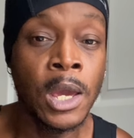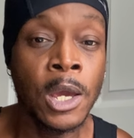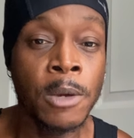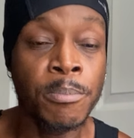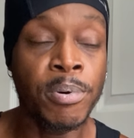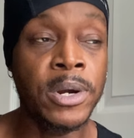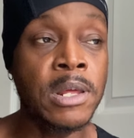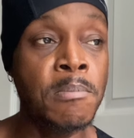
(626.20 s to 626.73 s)

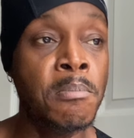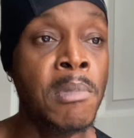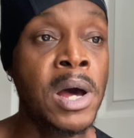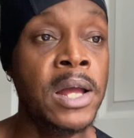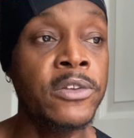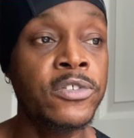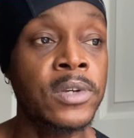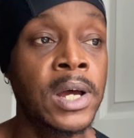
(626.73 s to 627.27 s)
pretty
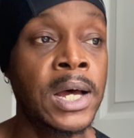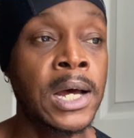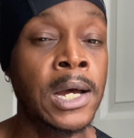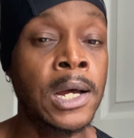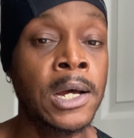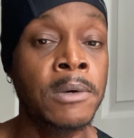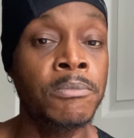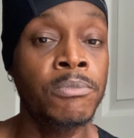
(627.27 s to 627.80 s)
much
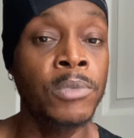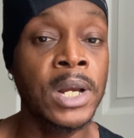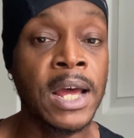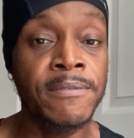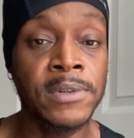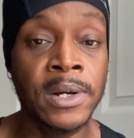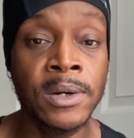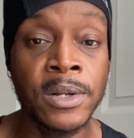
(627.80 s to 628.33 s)
what
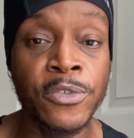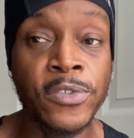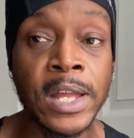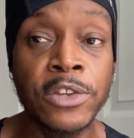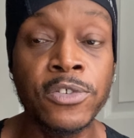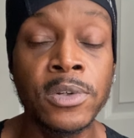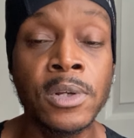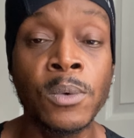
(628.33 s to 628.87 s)
I've learned is
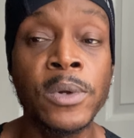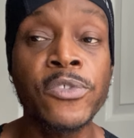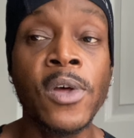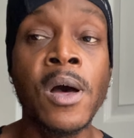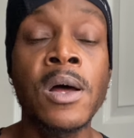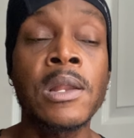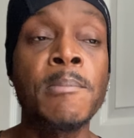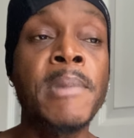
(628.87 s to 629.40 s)
that, it's
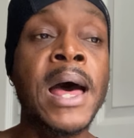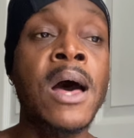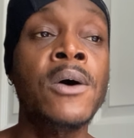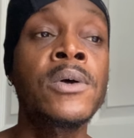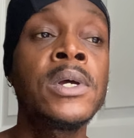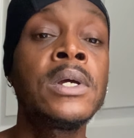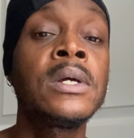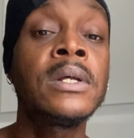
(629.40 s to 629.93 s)
all
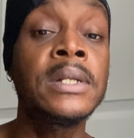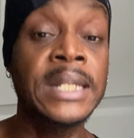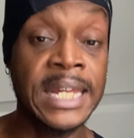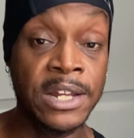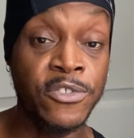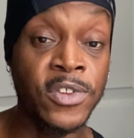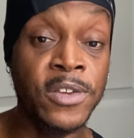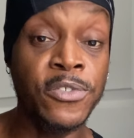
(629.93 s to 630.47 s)
about the
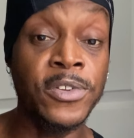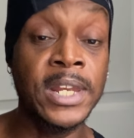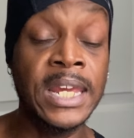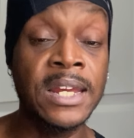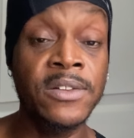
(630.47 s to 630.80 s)
intensity.